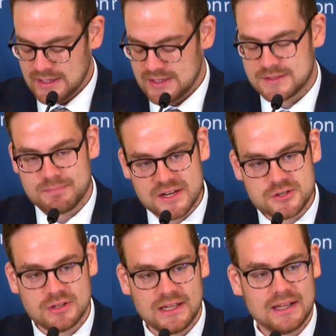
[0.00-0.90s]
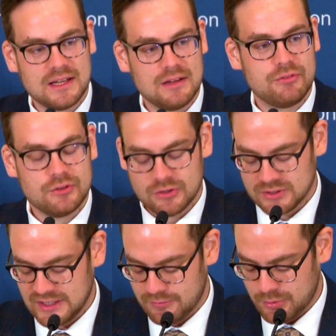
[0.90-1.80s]
especially if you
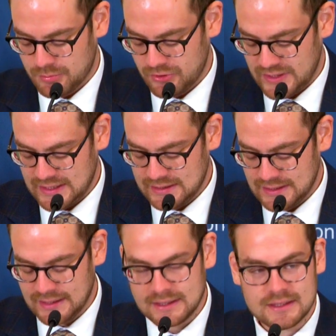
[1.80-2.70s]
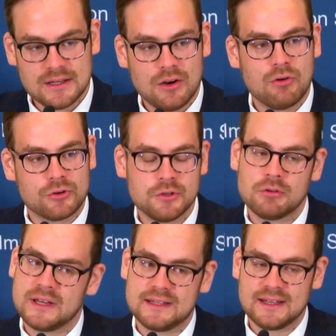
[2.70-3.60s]
don't have proper heating or
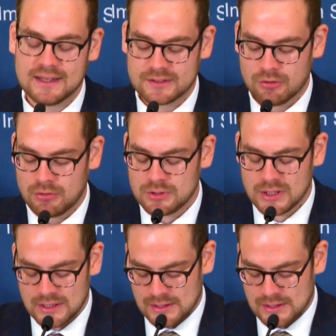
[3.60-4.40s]
no heating at all